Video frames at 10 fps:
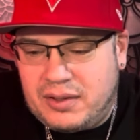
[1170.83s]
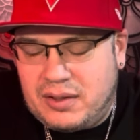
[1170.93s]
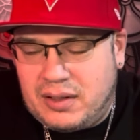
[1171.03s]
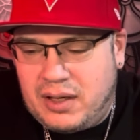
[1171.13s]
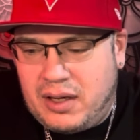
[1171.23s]

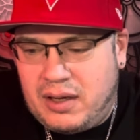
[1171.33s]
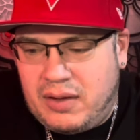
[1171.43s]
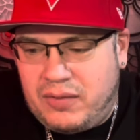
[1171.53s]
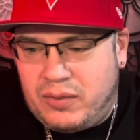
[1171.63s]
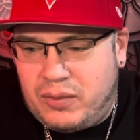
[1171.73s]
and
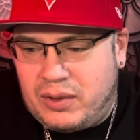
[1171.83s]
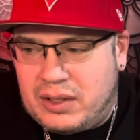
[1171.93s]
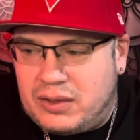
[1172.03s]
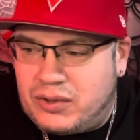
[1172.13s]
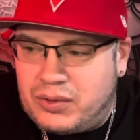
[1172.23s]
if you
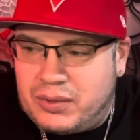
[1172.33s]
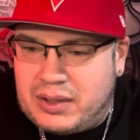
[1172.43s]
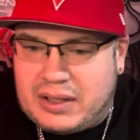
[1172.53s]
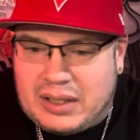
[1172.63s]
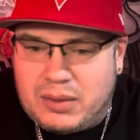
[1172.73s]
really truly
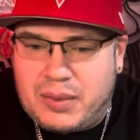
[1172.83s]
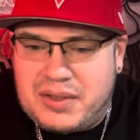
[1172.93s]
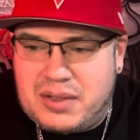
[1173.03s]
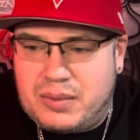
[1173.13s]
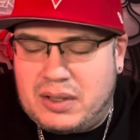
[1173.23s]
care about
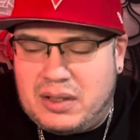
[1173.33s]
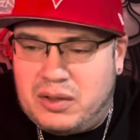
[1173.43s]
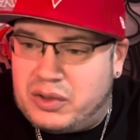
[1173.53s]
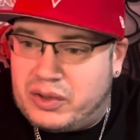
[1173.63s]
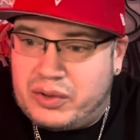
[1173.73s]
someone and
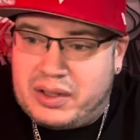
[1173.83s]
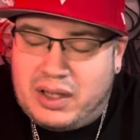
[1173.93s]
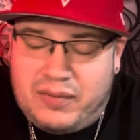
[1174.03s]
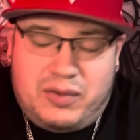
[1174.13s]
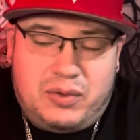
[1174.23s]
you truly
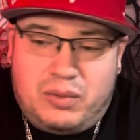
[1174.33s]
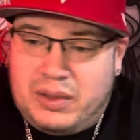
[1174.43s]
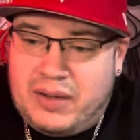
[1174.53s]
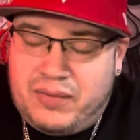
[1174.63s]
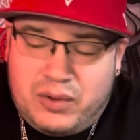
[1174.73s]
if you
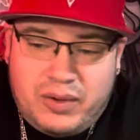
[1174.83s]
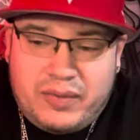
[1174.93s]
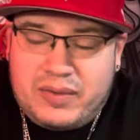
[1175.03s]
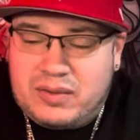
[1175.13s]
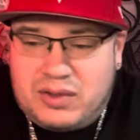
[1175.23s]
if you
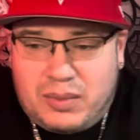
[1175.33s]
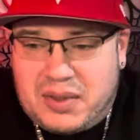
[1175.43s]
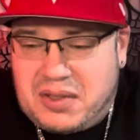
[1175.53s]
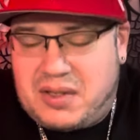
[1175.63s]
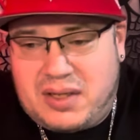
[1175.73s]
even so
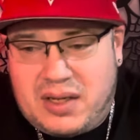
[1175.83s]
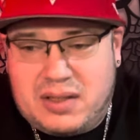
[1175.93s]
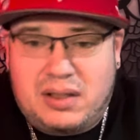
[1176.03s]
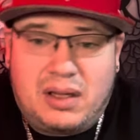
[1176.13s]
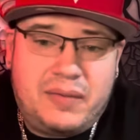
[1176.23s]
much to say
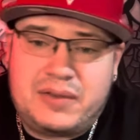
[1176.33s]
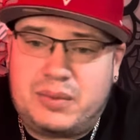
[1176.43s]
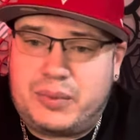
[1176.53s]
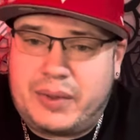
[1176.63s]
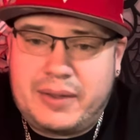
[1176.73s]
is love
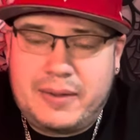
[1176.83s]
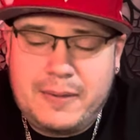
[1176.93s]
someone